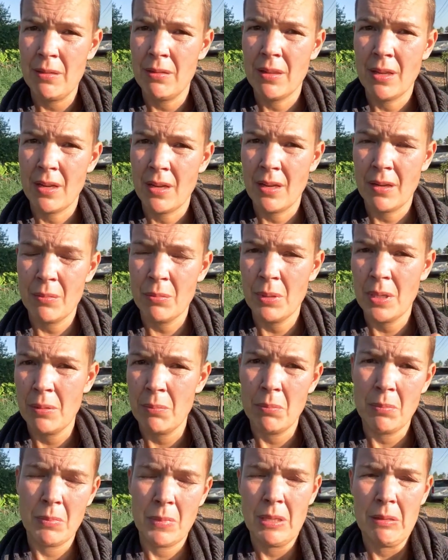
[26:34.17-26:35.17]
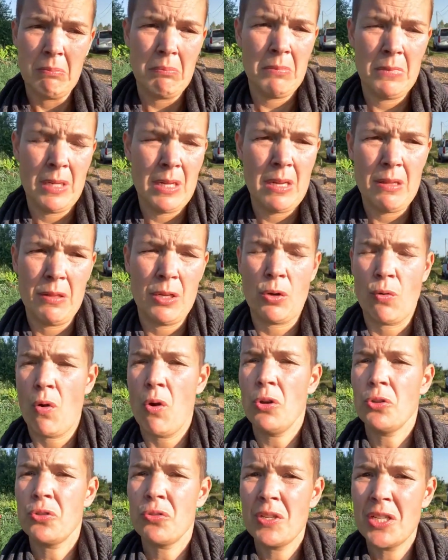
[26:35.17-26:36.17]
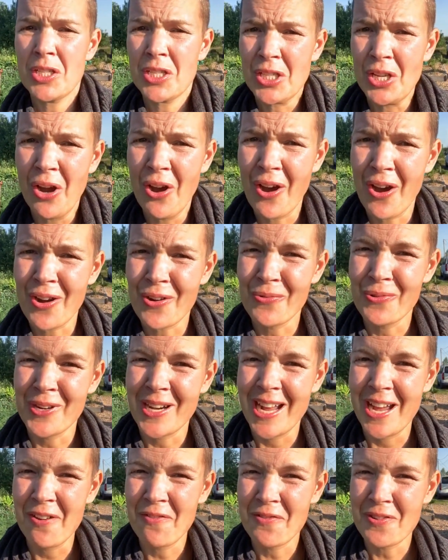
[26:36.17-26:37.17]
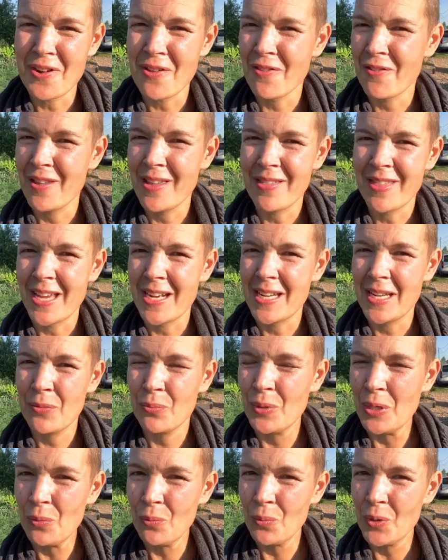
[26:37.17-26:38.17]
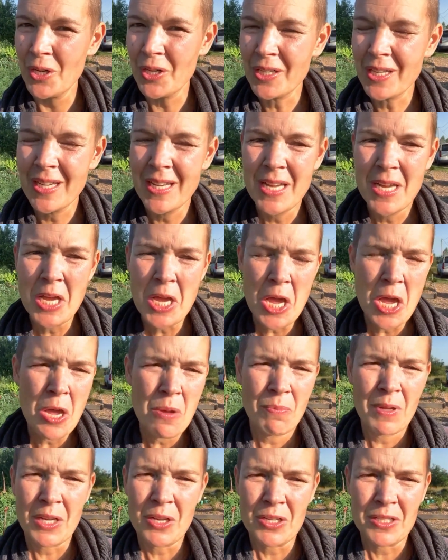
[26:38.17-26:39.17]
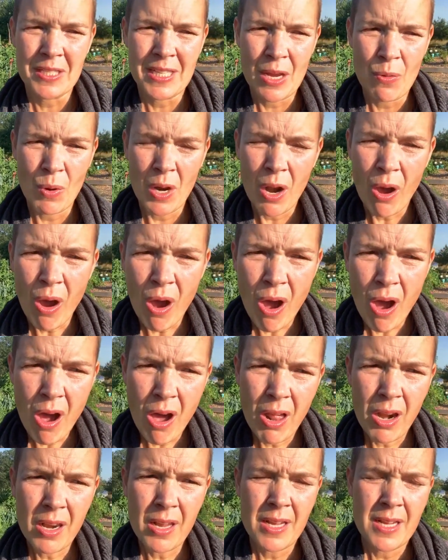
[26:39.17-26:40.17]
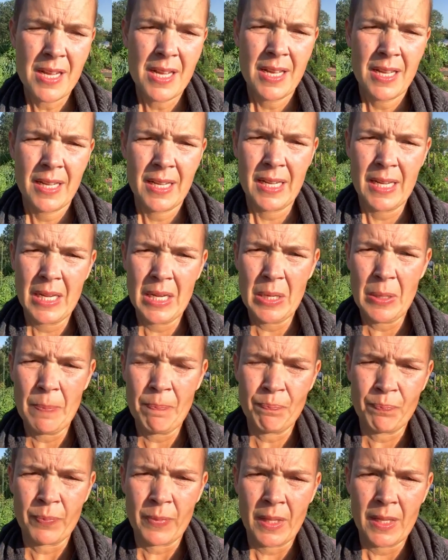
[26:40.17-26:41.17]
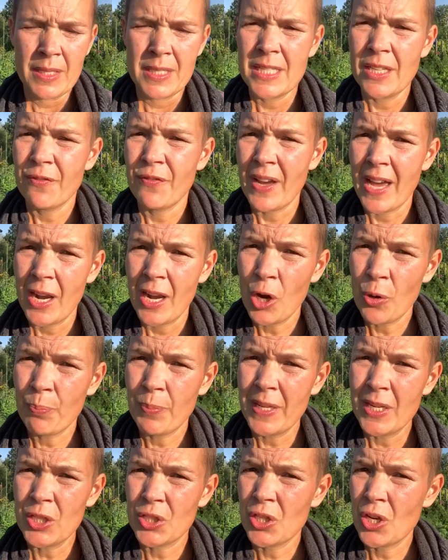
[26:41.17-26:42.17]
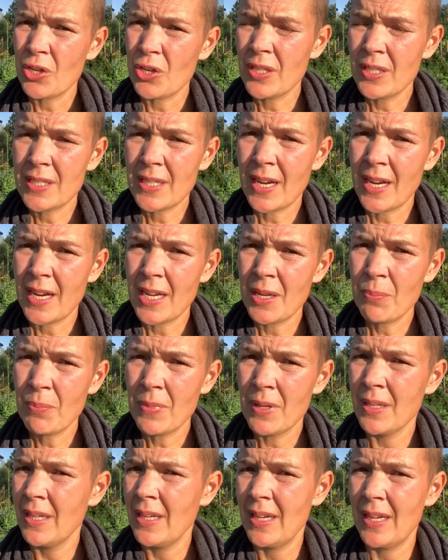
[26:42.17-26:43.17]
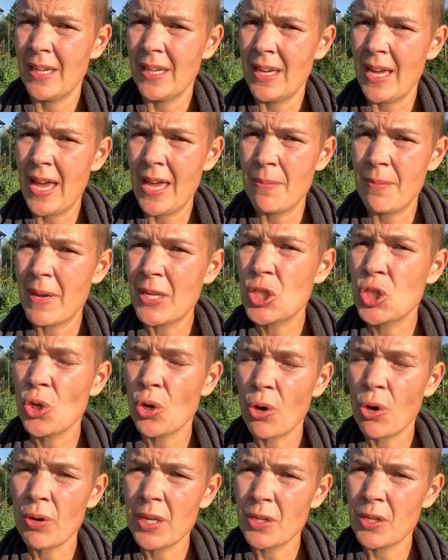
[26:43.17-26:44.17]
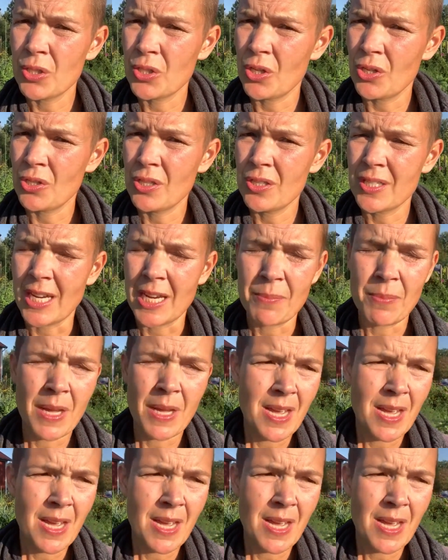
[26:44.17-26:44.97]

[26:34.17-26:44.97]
the grocery store or whatever and think that it will work, because they will all develop in a certain time and mature in a certain time.